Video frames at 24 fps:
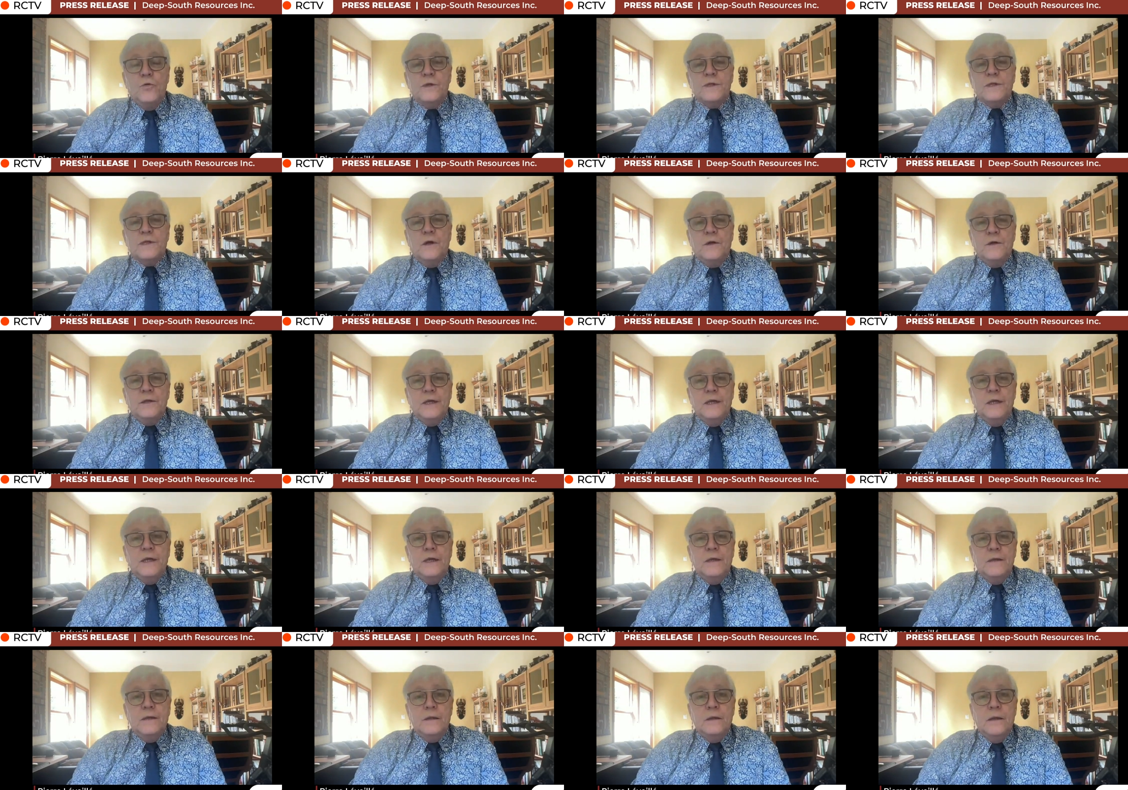
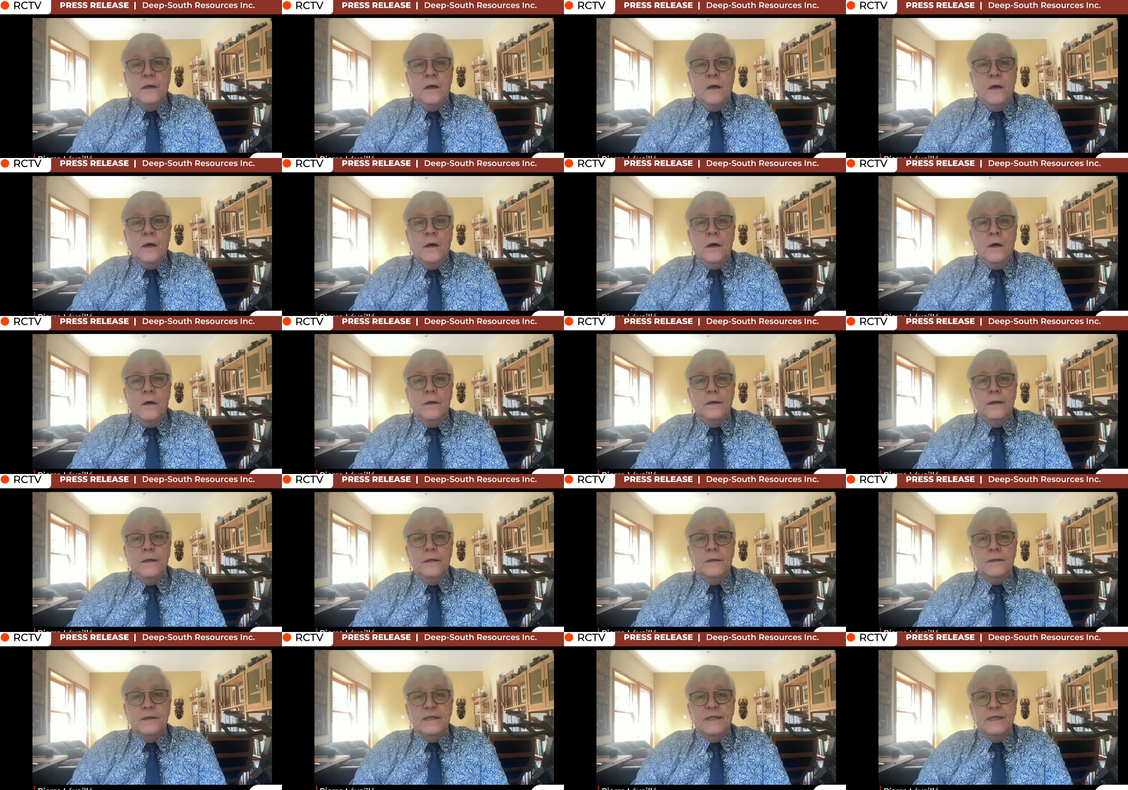starting in
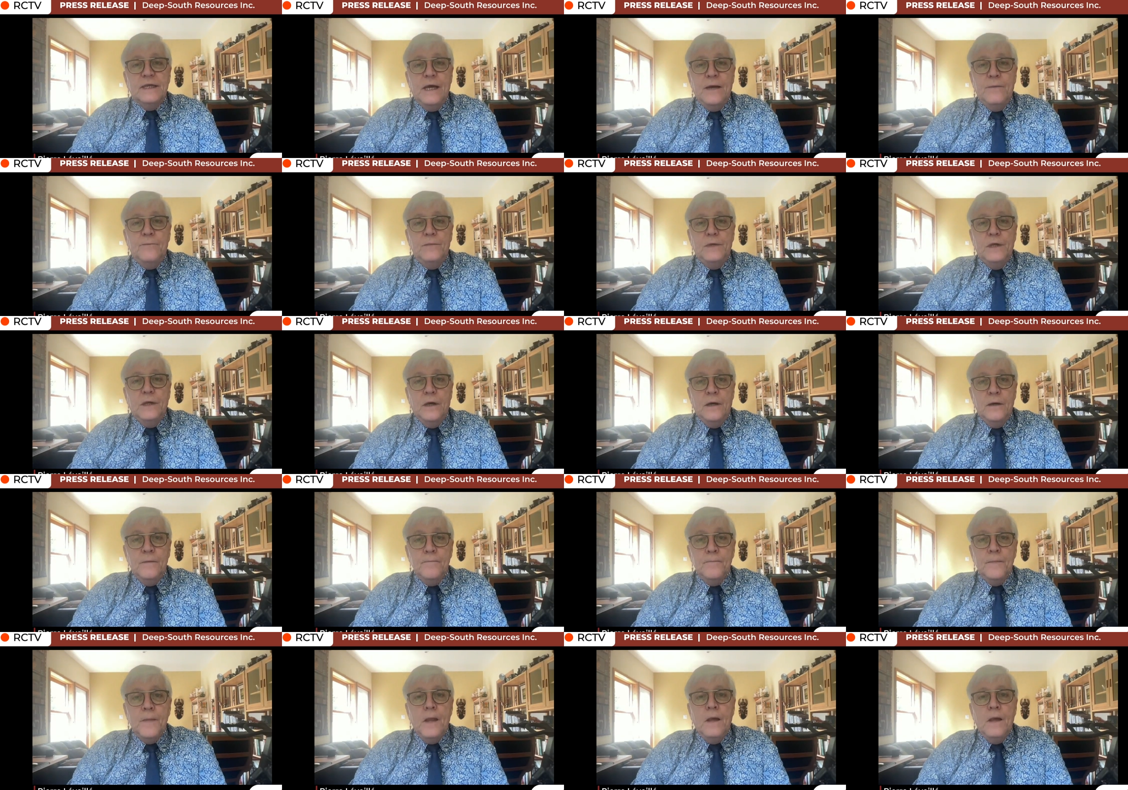Zambia.